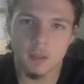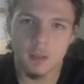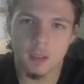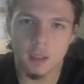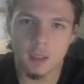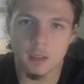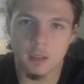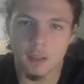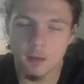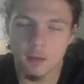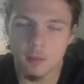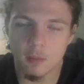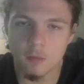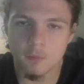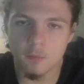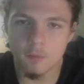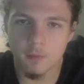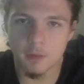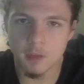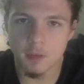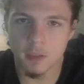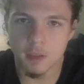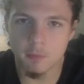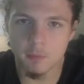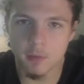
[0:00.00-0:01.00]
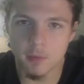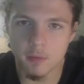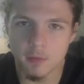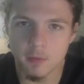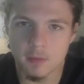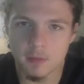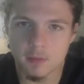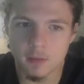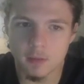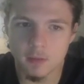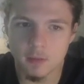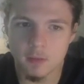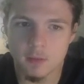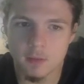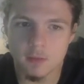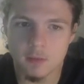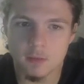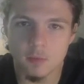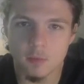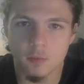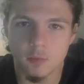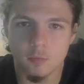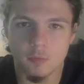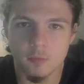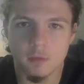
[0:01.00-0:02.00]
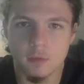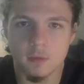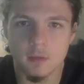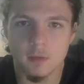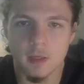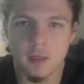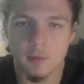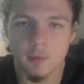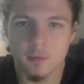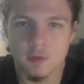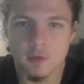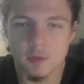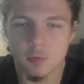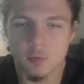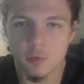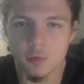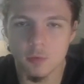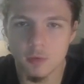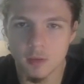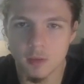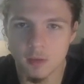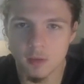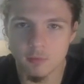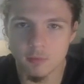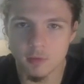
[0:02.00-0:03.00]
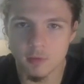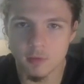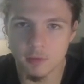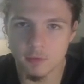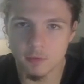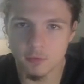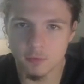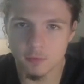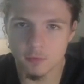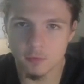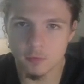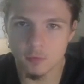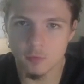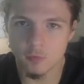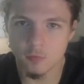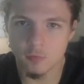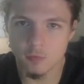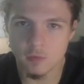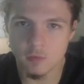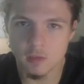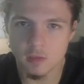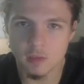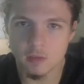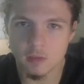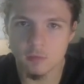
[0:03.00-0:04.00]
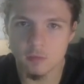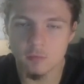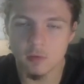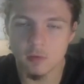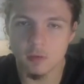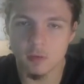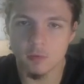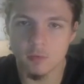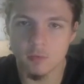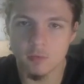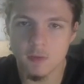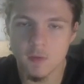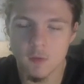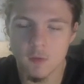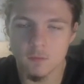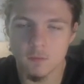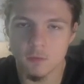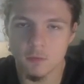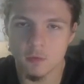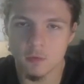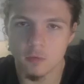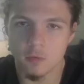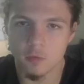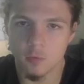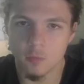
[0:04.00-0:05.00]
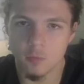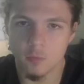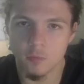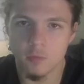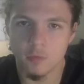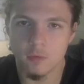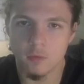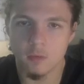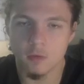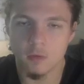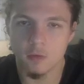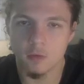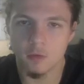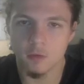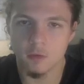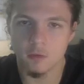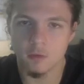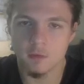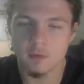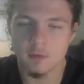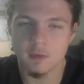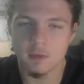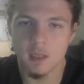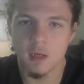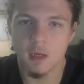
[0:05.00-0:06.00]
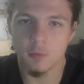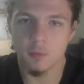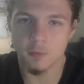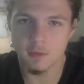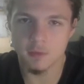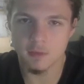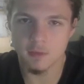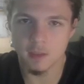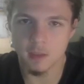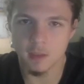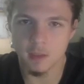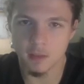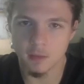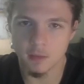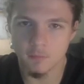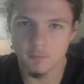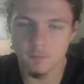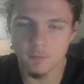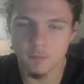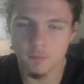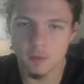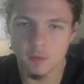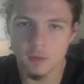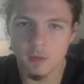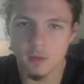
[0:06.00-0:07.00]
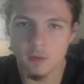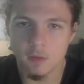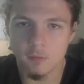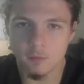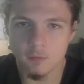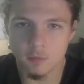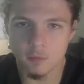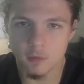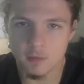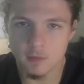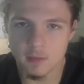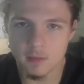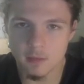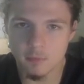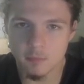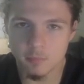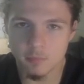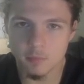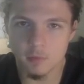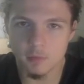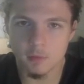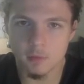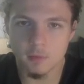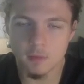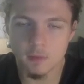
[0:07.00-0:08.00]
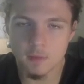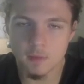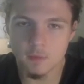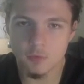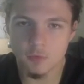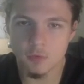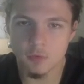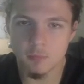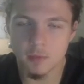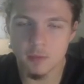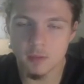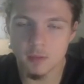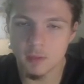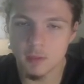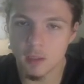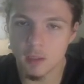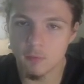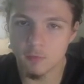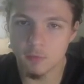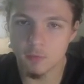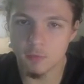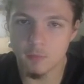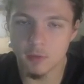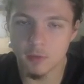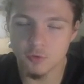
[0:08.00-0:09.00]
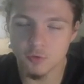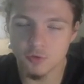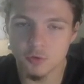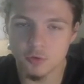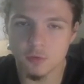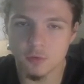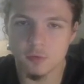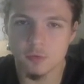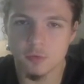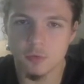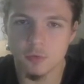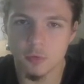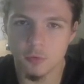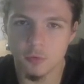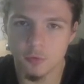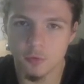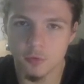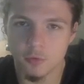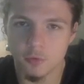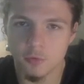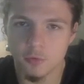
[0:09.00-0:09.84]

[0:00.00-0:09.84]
In exophytic parasites, only the haustoria will enter the host, while the rest of the growth occurs outside. For example, this would be the aforementioned dodder.